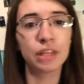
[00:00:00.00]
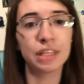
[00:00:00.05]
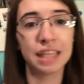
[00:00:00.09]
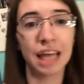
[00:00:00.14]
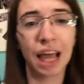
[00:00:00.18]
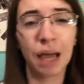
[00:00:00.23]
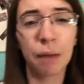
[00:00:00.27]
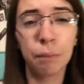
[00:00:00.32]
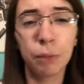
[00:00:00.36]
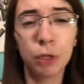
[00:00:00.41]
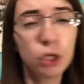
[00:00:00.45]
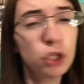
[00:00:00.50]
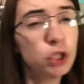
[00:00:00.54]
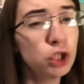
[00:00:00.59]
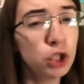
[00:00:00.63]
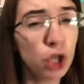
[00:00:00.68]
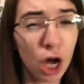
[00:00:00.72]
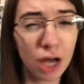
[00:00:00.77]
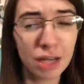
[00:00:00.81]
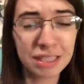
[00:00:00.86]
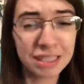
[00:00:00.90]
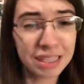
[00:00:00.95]
The second book
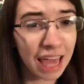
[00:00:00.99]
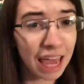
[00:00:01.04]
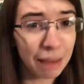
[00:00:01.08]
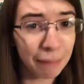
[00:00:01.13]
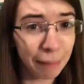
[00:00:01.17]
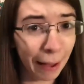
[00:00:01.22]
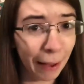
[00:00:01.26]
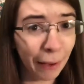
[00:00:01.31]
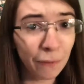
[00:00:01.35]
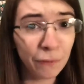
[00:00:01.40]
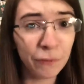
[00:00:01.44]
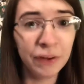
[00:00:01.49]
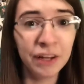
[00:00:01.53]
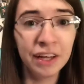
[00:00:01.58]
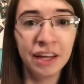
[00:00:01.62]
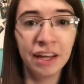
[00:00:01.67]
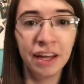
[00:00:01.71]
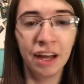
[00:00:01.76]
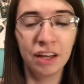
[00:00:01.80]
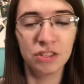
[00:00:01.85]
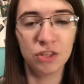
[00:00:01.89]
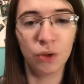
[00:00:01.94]
just came out.
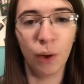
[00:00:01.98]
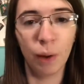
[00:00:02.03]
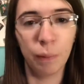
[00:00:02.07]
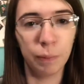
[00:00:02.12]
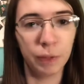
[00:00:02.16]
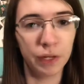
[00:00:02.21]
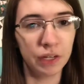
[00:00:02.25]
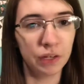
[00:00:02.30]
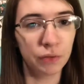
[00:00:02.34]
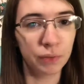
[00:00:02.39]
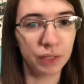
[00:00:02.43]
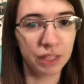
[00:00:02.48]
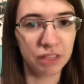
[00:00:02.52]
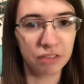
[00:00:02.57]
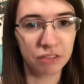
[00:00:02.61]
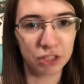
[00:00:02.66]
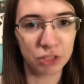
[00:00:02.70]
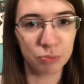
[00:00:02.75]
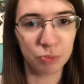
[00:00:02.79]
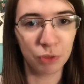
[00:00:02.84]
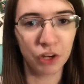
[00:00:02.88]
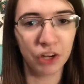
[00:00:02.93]
So I plan to read the
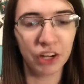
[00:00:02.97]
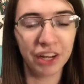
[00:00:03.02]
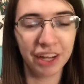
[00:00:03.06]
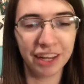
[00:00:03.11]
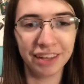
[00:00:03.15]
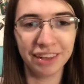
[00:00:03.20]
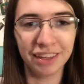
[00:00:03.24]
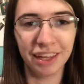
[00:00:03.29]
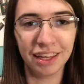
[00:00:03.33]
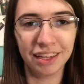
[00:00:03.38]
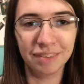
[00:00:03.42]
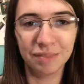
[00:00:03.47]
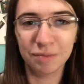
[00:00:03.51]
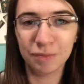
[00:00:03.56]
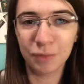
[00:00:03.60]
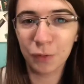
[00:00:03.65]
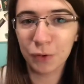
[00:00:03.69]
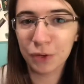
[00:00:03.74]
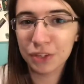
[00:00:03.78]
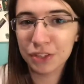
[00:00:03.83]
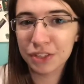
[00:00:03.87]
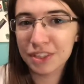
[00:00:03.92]
first book and then
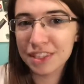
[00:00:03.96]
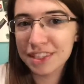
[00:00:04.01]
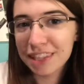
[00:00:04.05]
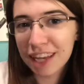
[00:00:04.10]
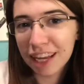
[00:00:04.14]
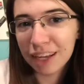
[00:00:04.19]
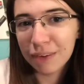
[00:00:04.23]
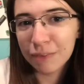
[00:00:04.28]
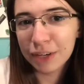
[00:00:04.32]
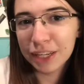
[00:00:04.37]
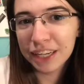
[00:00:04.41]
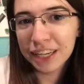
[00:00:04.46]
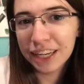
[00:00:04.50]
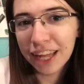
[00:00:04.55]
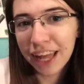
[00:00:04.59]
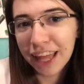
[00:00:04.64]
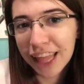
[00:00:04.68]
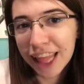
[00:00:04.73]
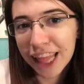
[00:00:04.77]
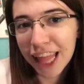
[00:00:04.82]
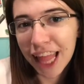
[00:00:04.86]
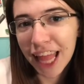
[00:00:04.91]
order the second one
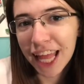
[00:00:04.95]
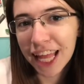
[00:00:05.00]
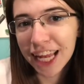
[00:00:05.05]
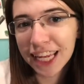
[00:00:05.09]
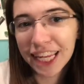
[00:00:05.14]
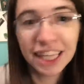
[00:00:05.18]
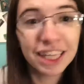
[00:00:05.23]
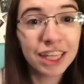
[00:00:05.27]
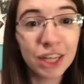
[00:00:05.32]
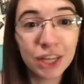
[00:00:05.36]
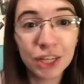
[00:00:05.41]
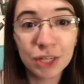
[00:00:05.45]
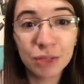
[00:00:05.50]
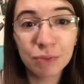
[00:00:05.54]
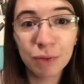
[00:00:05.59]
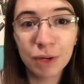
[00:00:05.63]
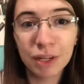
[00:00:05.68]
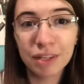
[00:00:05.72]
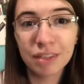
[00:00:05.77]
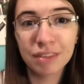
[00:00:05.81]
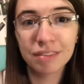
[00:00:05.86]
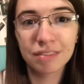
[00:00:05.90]
and then get the third
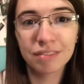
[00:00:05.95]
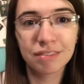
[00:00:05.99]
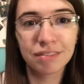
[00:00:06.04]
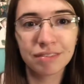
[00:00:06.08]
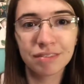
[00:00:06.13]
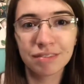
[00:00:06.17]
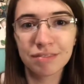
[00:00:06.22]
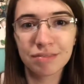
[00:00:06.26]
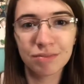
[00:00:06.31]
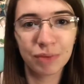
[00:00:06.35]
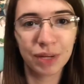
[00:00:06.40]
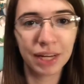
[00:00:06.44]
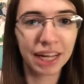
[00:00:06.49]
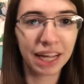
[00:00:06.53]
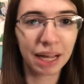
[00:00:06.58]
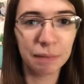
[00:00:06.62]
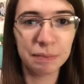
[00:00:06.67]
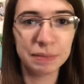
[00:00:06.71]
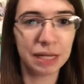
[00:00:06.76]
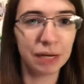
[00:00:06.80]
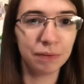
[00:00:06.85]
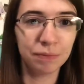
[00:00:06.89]
one when it
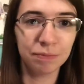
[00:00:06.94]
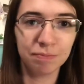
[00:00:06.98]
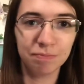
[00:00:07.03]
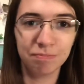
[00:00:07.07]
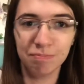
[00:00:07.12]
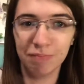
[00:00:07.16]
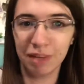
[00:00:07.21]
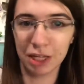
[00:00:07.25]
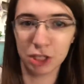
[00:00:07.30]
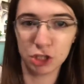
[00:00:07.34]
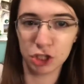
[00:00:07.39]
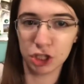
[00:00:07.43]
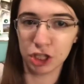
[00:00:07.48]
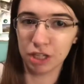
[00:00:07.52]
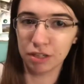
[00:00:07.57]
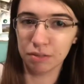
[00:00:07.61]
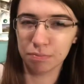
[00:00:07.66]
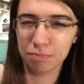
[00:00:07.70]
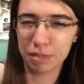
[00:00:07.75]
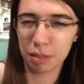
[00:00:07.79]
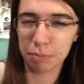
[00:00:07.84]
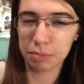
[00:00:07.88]
comes out next
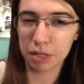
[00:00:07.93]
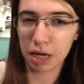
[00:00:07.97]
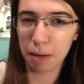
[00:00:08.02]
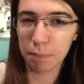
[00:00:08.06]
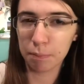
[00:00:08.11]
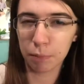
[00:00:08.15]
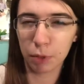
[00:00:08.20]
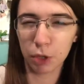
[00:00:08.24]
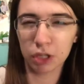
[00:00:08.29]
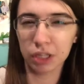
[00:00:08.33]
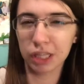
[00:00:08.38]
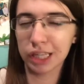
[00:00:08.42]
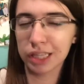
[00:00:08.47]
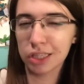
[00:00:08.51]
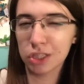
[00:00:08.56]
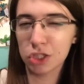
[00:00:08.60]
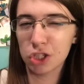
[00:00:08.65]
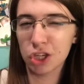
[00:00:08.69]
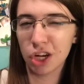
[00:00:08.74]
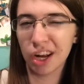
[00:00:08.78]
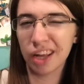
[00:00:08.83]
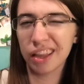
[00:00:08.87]
year sometime, or late
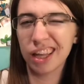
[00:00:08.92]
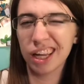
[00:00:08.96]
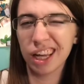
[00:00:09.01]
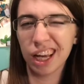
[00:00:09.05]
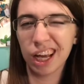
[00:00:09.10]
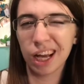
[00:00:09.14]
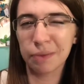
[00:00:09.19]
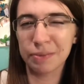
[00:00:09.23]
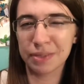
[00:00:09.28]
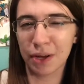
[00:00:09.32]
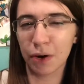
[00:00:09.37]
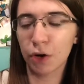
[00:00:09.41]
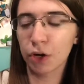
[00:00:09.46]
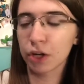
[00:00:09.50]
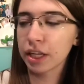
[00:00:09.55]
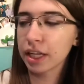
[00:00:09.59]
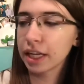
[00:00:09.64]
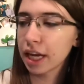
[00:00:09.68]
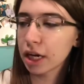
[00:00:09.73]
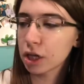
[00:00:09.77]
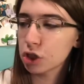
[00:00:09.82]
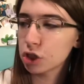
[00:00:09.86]
this year. I think it comes out
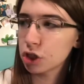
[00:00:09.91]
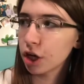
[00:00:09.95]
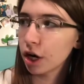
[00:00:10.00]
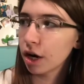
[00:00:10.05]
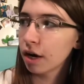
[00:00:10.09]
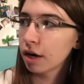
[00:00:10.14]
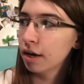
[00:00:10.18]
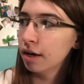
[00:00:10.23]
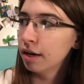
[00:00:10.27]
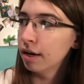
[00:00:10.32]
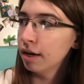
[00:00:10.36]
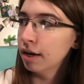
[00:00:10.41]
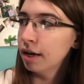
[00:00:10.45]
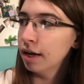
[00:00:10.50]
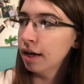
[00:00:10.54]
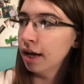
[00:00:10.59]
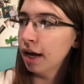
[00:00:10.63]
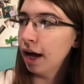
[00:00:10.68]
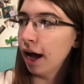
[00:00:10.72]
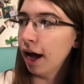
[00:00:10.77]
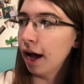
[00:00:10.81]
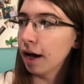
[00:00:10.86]
early next year.
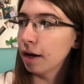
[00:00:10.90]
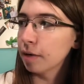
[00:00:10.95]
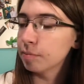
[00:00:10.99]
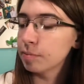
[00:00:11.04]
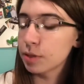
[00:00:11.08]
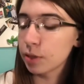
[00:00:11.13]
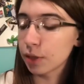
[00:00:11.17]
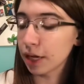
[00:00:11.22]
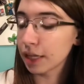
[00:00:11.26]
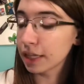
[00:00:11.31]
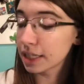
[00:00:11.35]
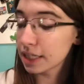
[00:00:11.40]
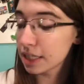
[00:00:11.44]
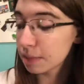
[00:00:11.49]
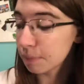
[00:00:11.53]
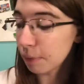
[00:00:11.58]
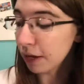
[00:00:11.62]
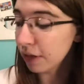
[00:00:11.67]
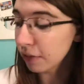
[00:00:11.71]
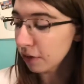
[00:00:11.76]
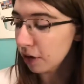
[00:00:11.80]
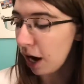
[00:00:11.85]
So yeah, this is
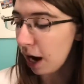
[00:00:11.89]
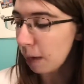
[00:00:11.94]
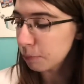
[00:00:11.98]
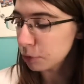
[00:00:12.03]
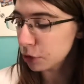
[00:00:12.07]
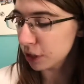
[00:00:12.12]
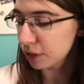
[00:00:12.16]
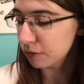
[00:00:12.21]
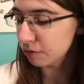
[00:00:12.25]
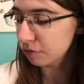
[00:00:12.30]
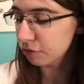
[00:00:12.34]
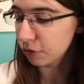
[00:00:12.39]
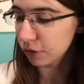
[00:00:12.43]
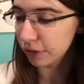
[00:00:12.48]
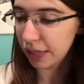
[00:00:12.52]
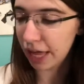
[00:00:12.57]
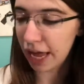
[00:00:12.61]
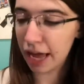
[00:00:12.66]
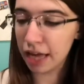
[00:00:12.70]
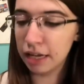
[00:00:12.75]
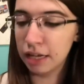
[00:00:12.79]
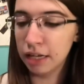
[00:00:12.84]
my other option for
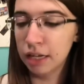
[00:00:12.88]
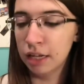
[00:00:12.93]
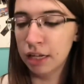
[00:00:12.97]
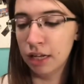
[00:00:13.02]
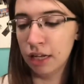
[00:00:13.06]
that.